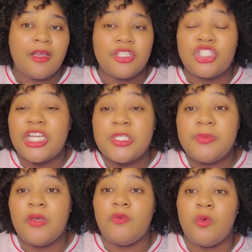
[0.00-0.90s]
Judge
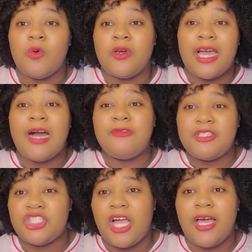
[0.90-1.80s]
me if you want. I was a
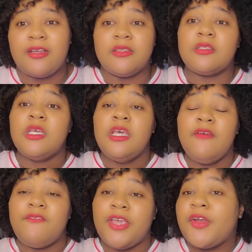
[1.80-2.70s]
child
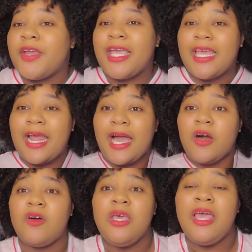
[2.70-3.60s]
figuring it
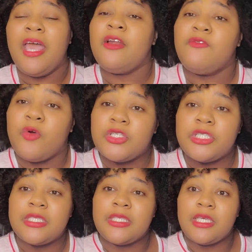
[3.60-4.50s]
out, and
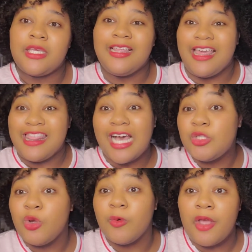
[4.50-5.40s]
unfortunately
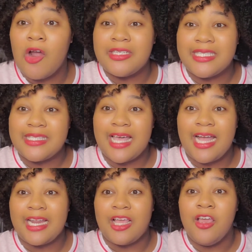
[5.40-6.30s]
that's where we are in
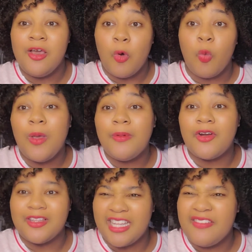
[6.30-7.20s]
society. Women
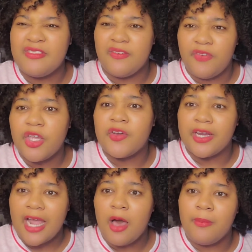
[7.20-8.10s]
are left to figure it
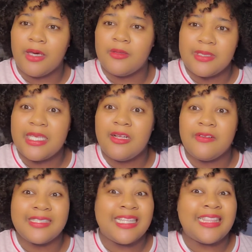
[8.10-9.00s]
out by
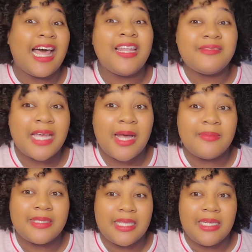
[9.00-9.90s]
themselves. A lot of
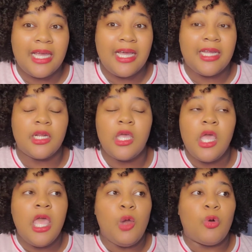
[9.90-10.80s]
times the none
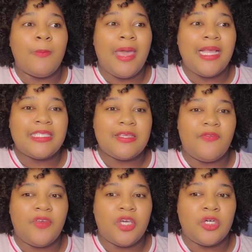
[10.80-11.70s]
were made to
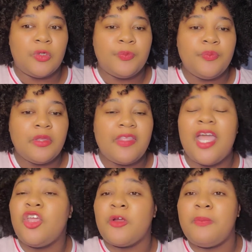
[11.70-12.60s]
feel
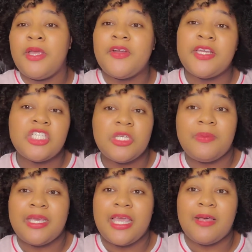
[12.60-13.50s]
that your period should
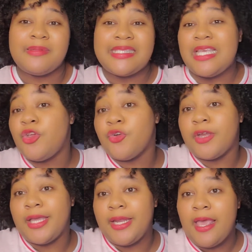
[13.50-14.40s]
be kept
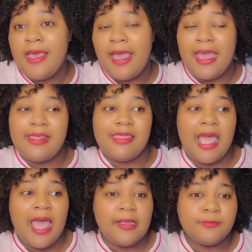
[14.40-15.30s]
secret, and
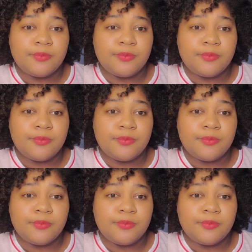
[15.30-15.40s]
that